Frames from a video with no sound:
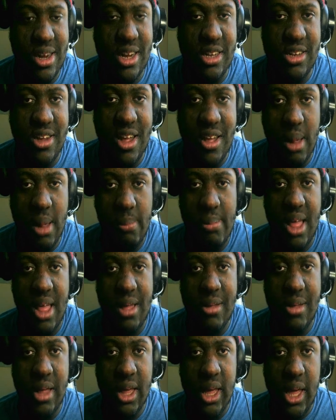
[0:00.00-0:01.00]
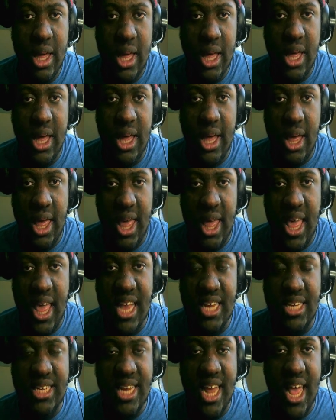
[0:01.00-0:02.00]
talk about
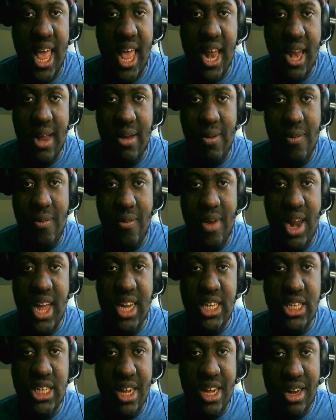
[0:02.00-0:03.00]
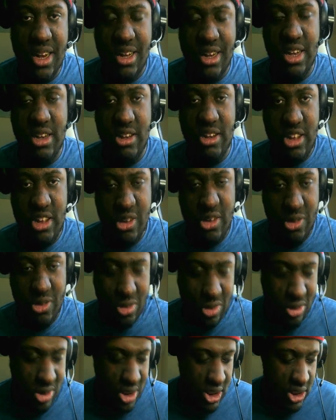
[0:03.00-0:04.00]
is that what I saw on the
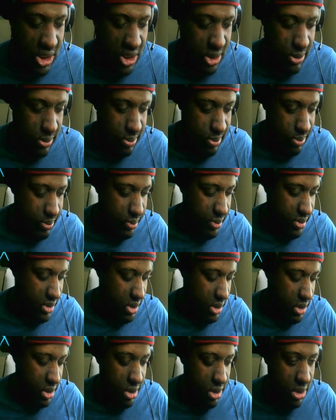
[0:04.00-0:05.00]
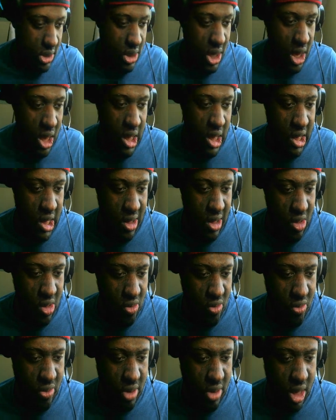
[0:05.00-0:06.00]
news
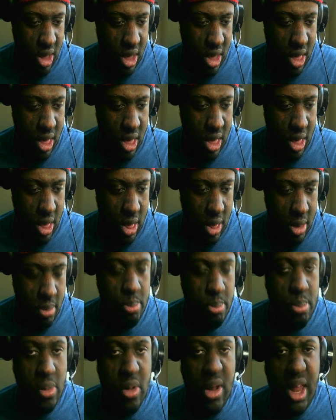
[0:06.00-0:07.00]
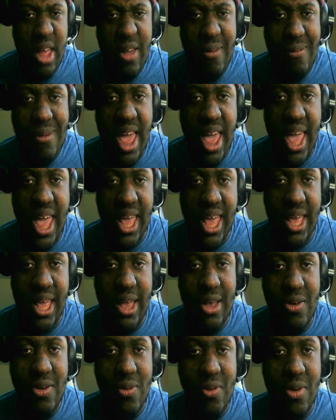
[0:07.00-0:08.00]
of Bully Ray
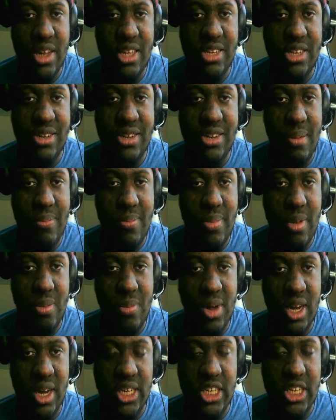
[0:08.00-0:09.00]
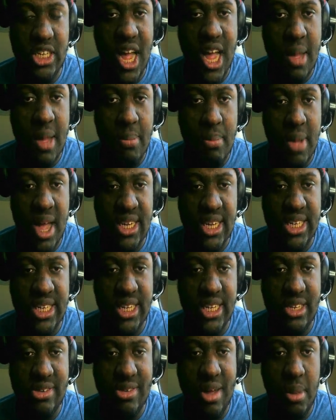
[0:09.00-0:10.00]
want to want Jon
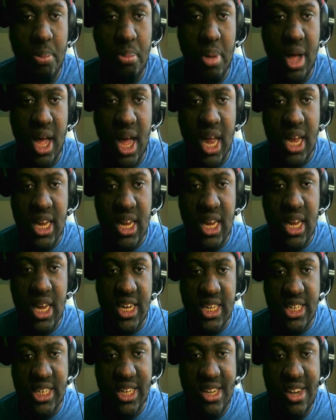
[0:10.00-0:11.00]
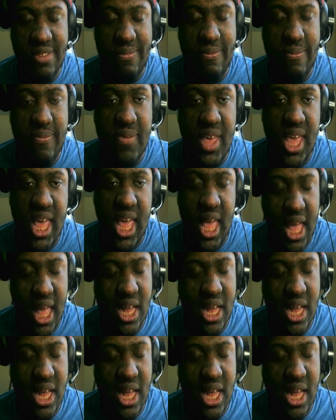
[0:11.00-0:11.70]
Moxley to apologize to fans